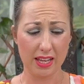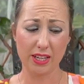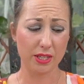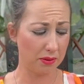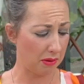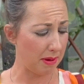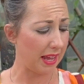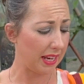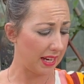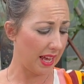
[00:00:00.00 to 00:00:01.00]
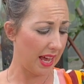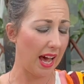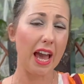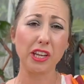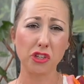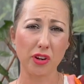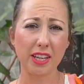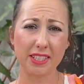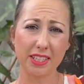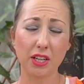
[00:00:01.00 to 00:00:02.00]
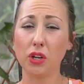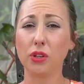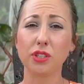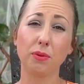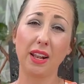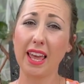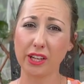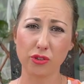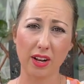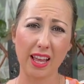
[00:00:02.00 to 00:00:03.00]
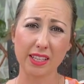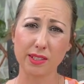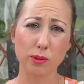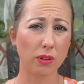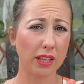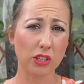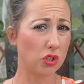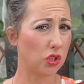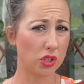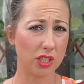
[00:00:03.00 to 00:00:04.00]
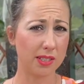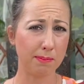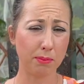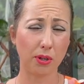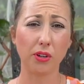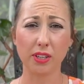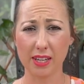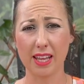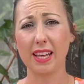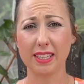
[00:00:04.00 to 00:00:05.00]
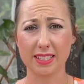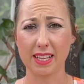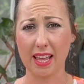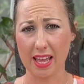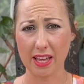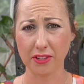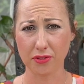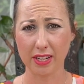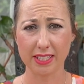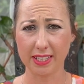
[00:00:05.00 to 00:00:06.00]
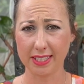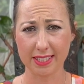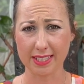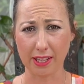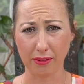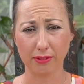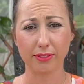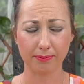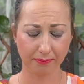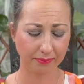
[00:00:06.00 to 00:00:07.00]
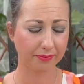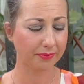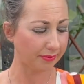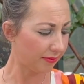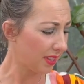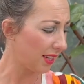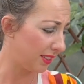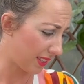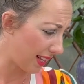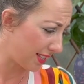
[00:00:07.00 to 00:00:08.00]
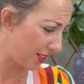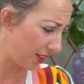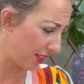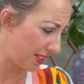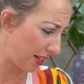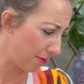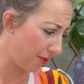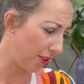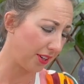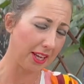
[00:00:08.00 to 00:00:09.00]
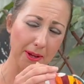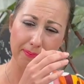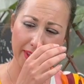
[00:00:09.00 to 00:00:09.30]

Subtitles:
to remain hydrated, and also electrolytes as well. That's just as important as hydrating yourself. So there's another tip for you.